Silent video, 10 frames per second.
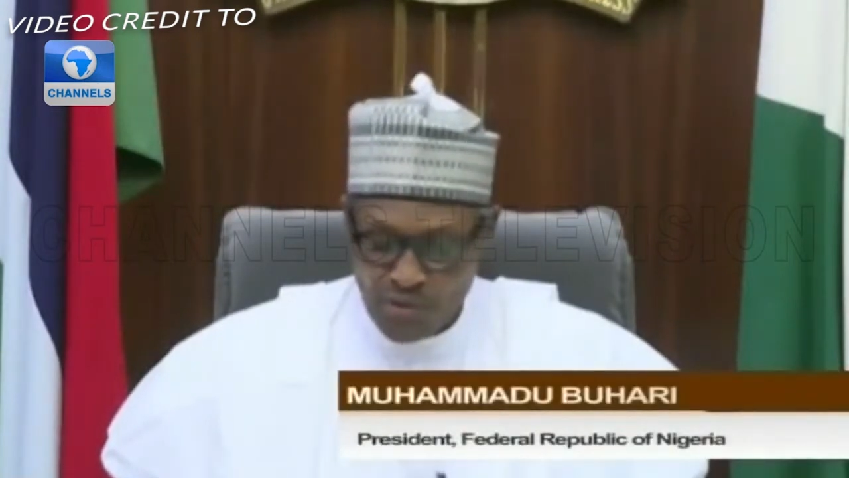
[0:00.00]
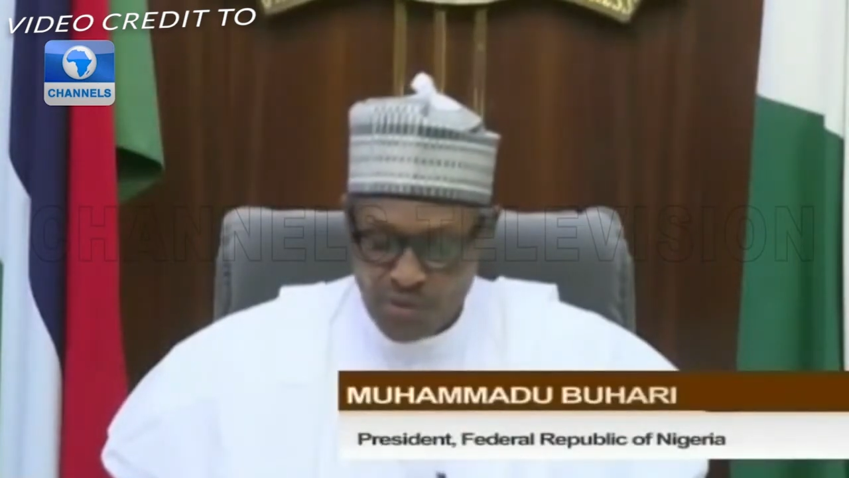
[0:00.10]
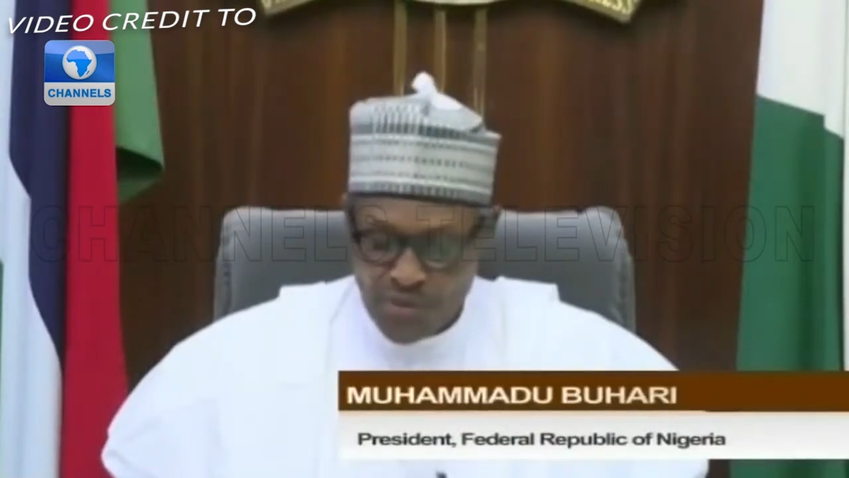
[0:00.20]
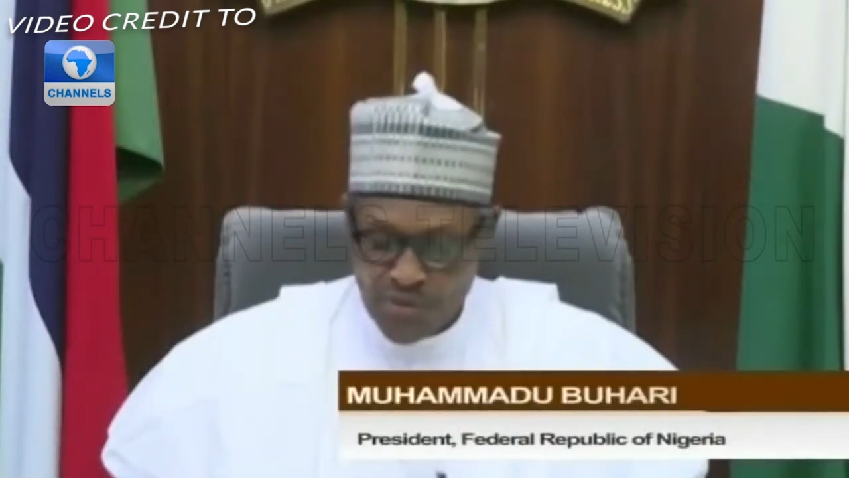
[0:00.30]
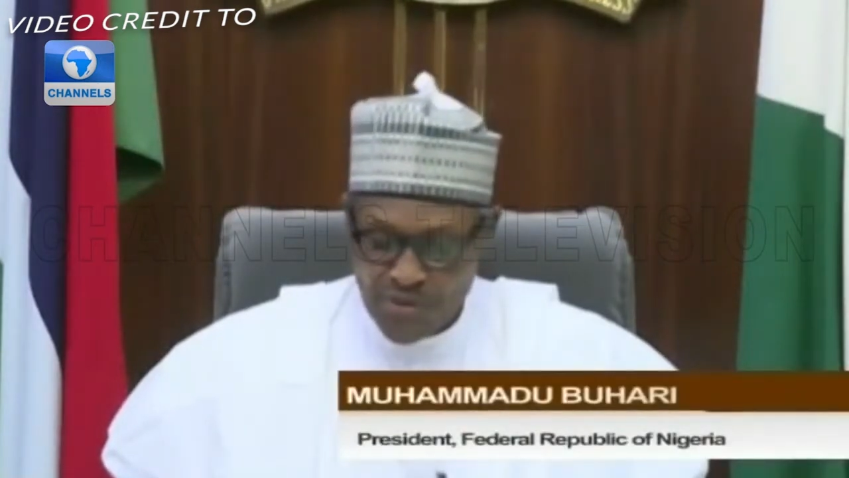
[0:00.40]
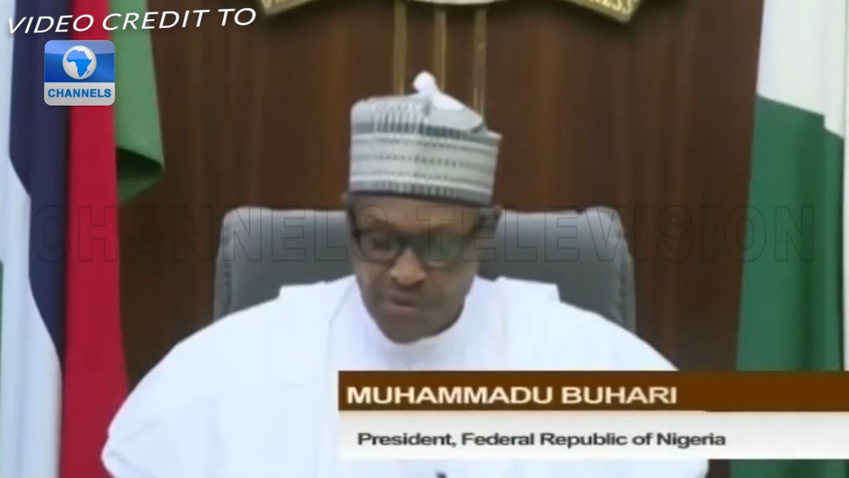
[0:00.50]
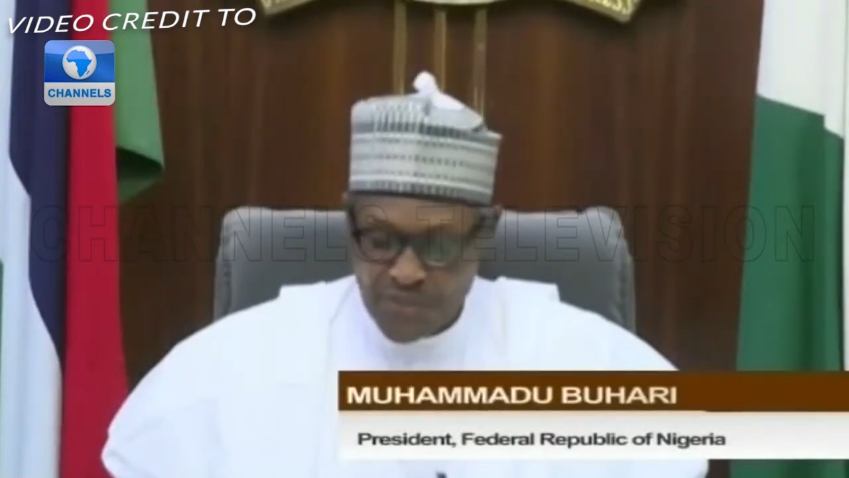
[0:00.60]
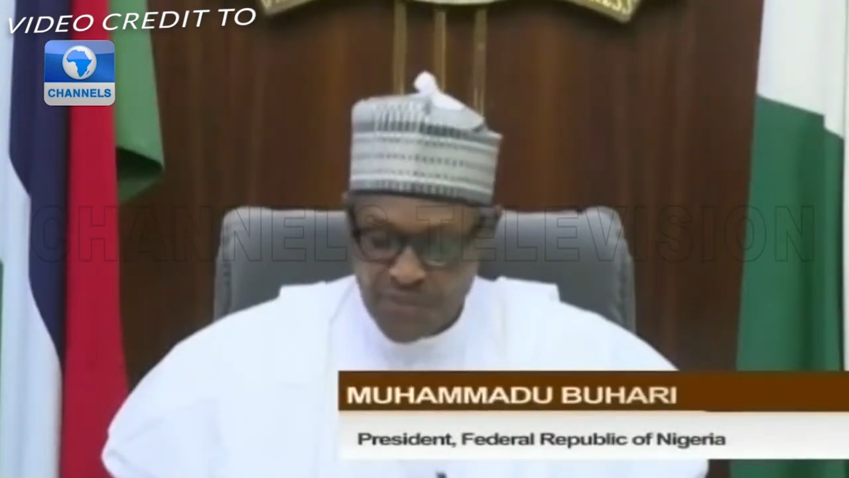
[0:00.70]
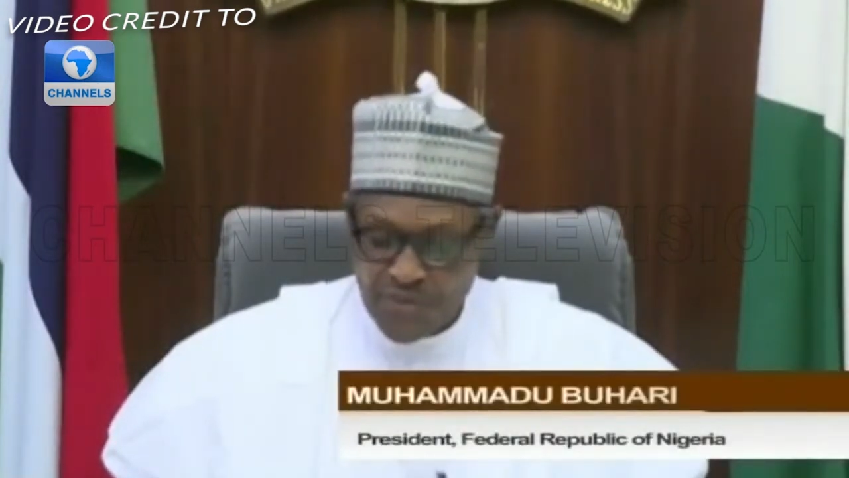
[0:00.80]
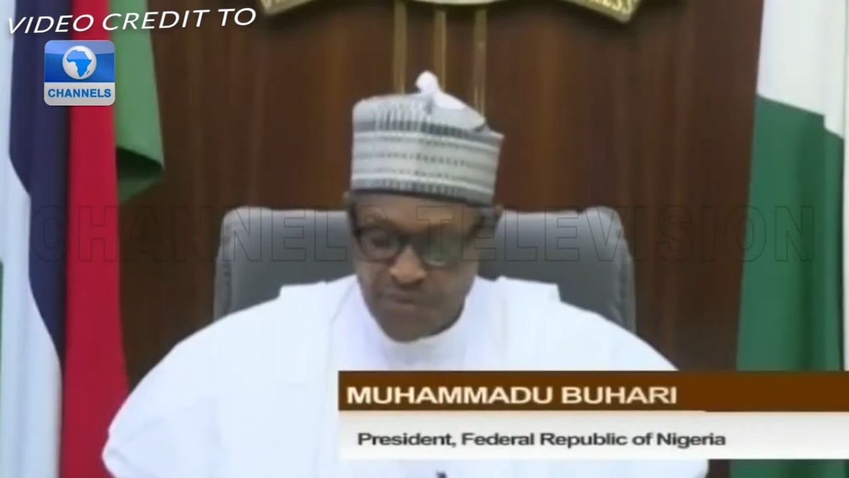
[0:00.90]

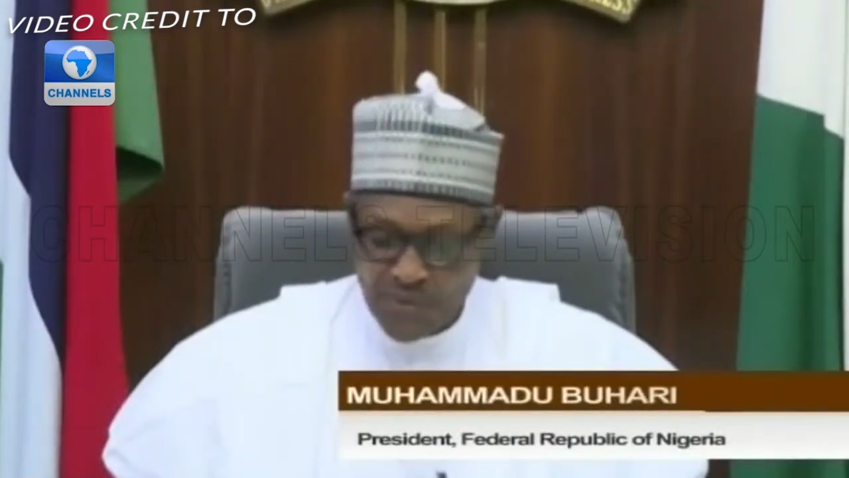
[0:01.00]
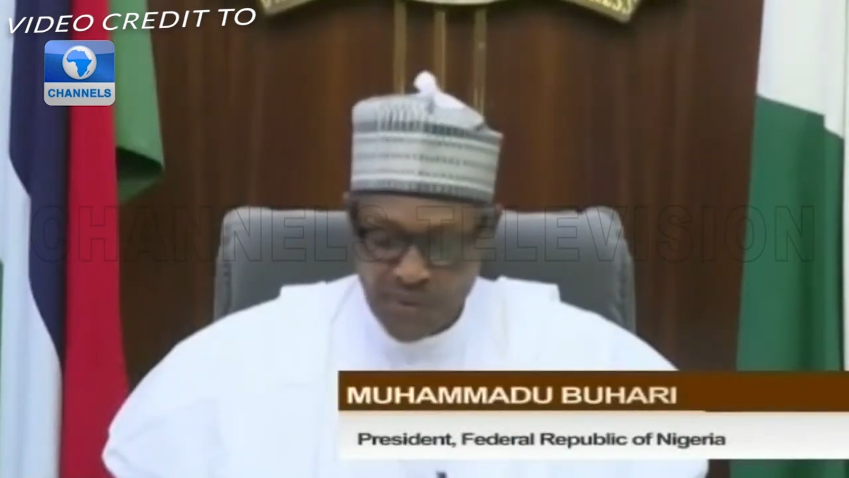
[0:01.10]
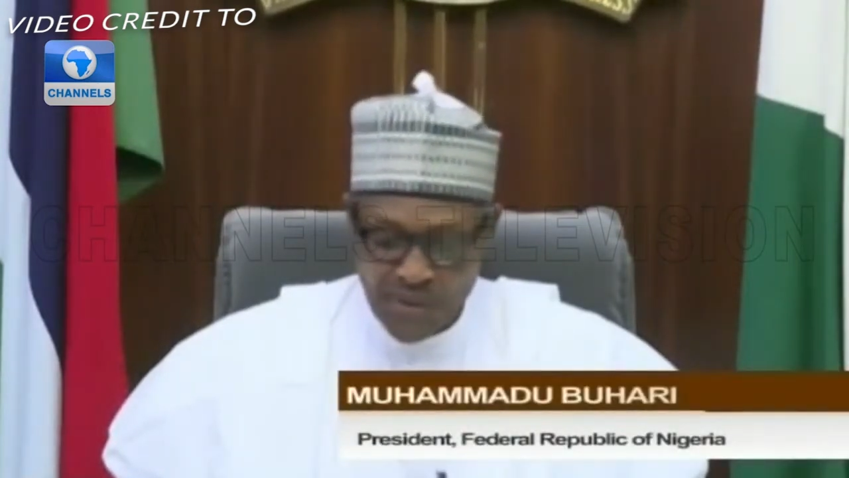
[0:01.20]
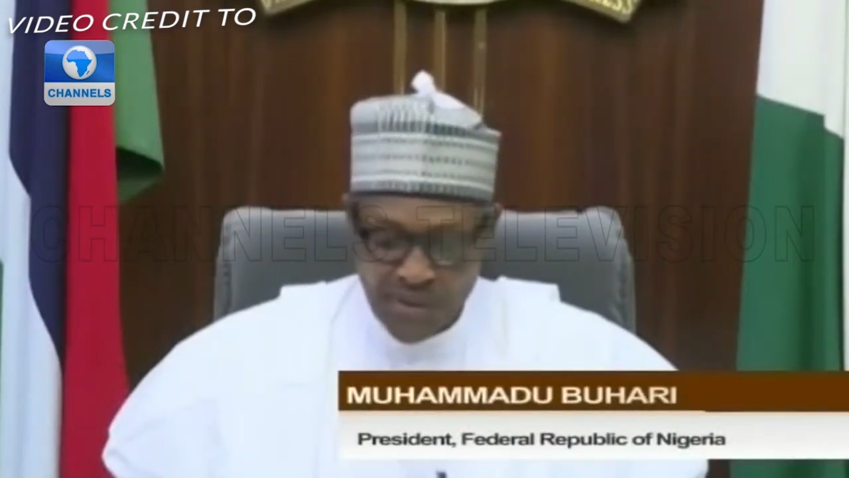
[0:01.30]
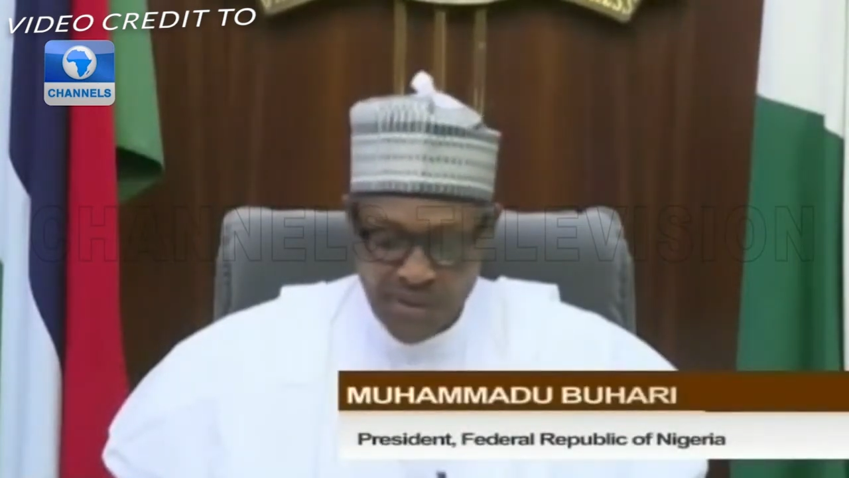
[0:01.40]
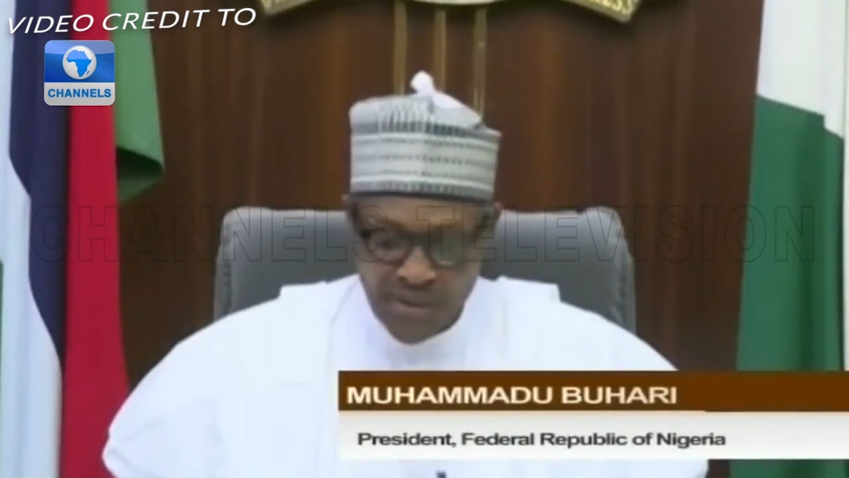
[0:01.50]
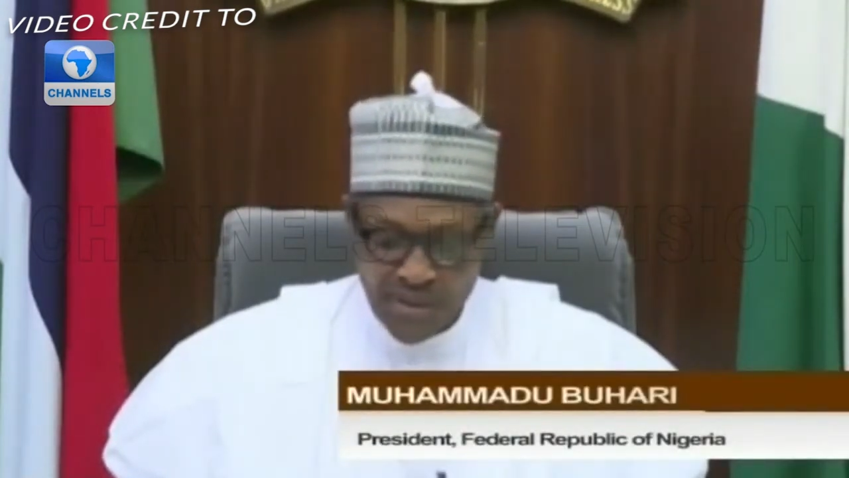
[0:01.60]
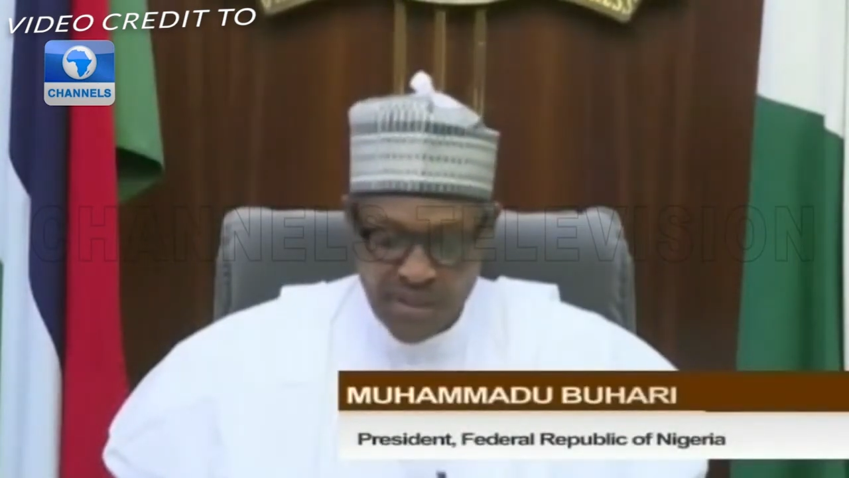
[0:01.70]
demonstrate peacefully